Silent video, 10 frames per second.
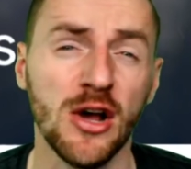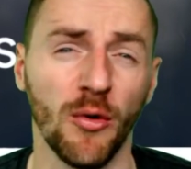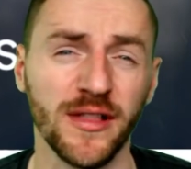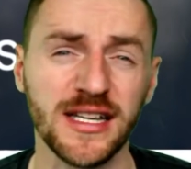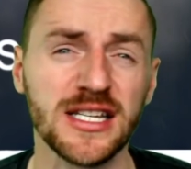
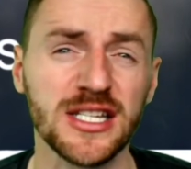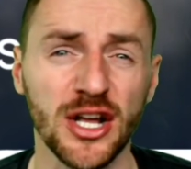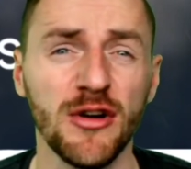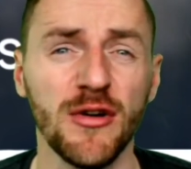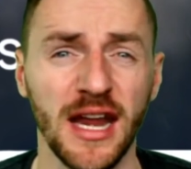What this is
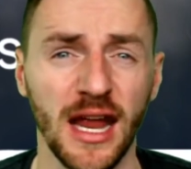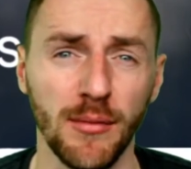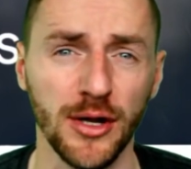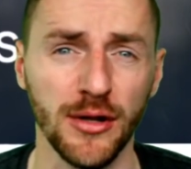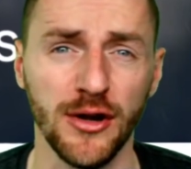going to
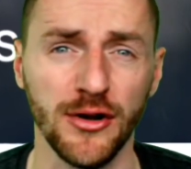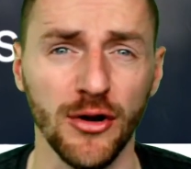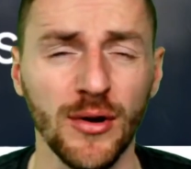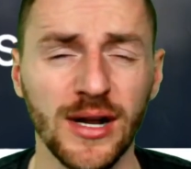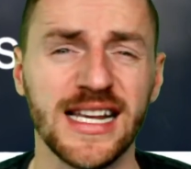enable you to
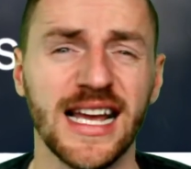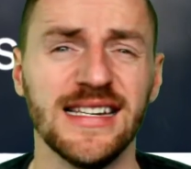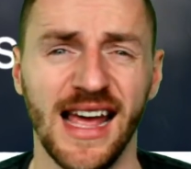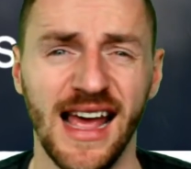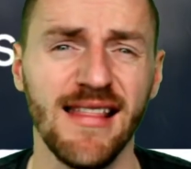do is
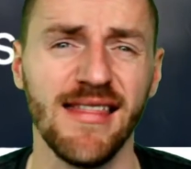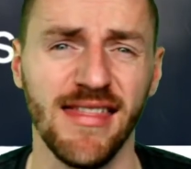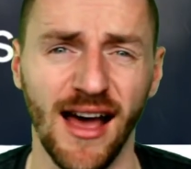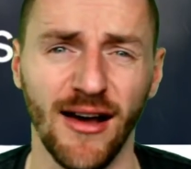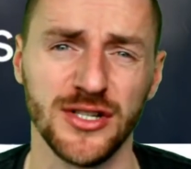get
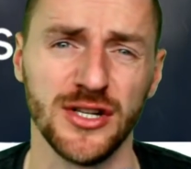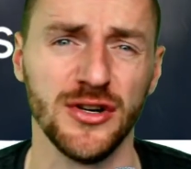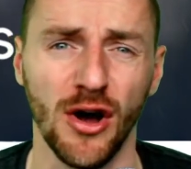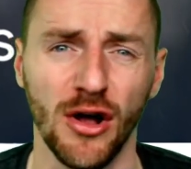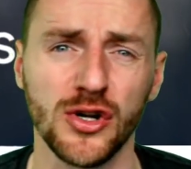
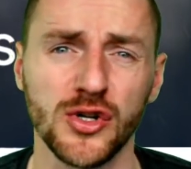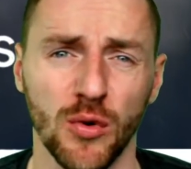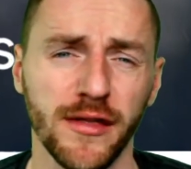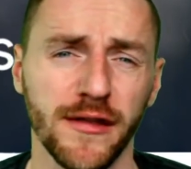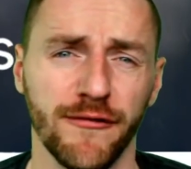$10,000
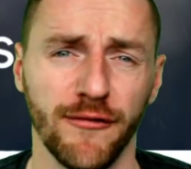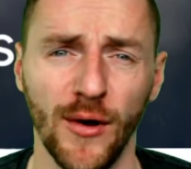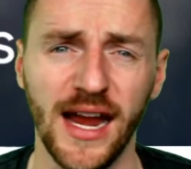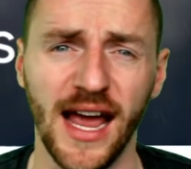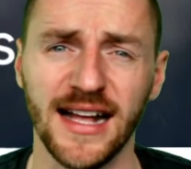worth of
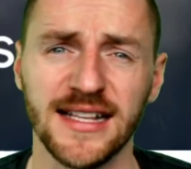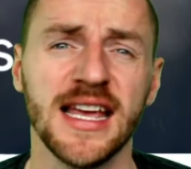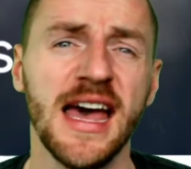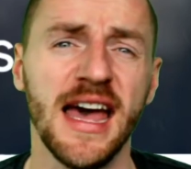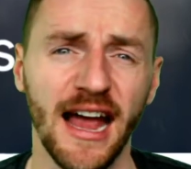free ads
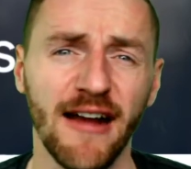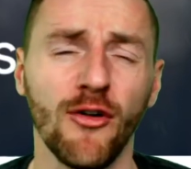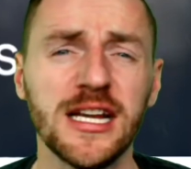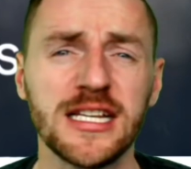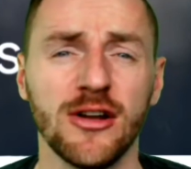
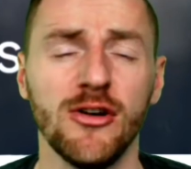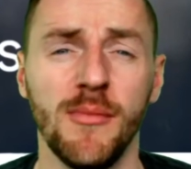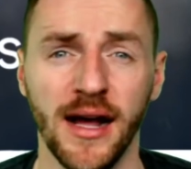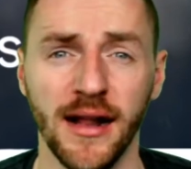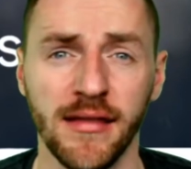every single
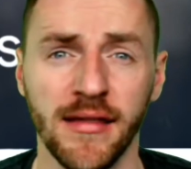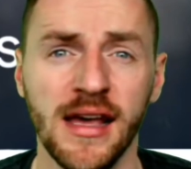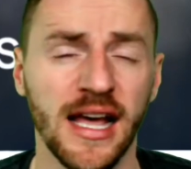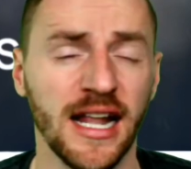month.